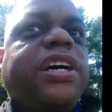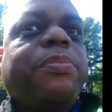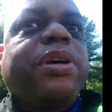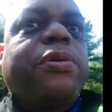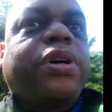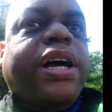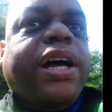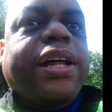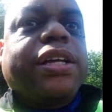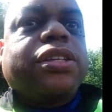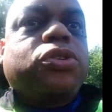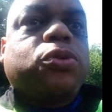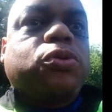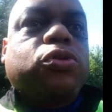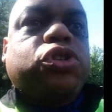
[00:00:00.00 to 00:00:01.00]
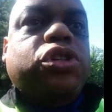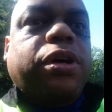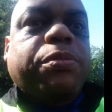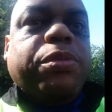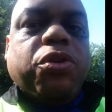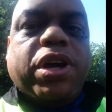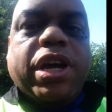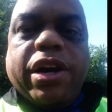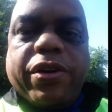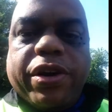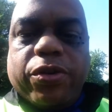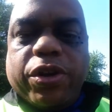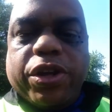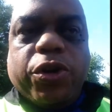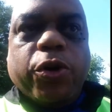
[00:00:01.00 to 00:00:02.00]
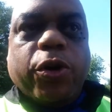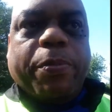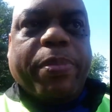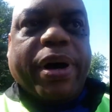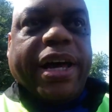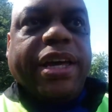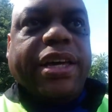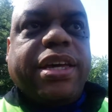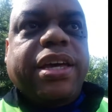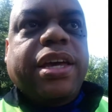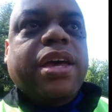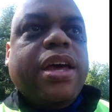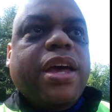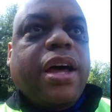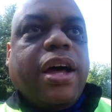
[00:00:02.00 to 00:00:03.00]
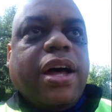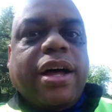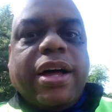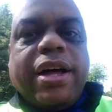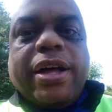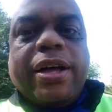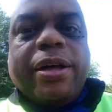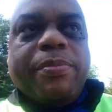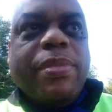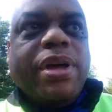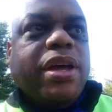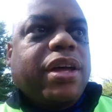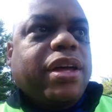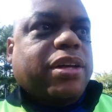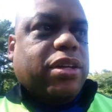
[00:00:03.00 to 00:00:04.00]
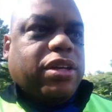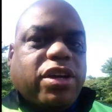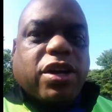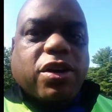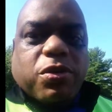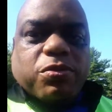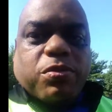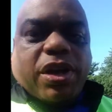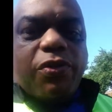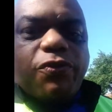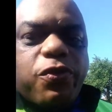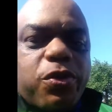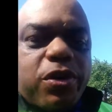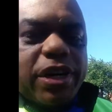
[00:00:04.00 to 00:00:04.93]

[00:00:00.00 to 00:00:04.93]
me what kind of tools um, you carry on your bike. Um, you know, for